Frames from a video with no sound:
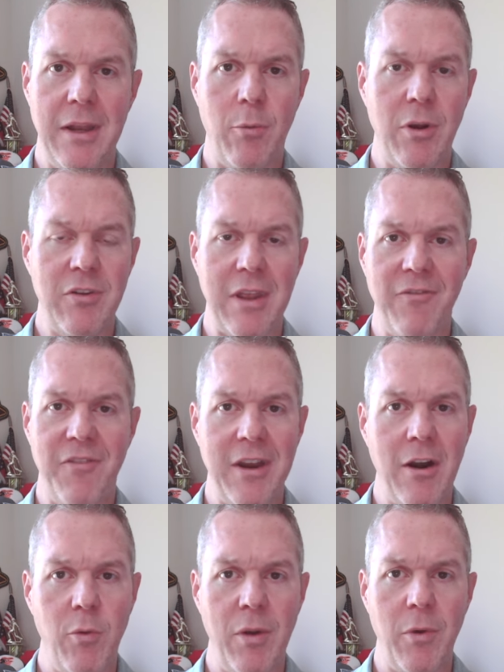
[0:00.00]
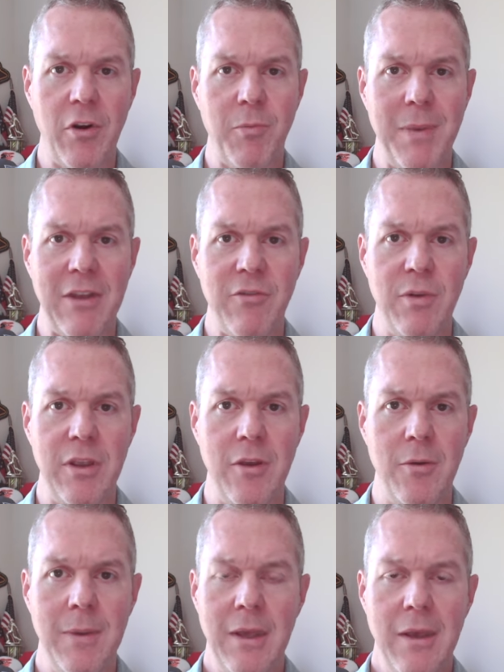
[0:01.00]
Now, once again, figure out what works best for
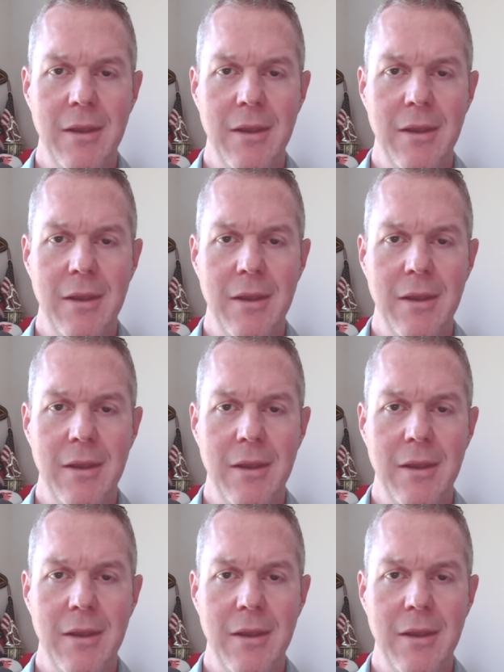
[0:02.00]
you.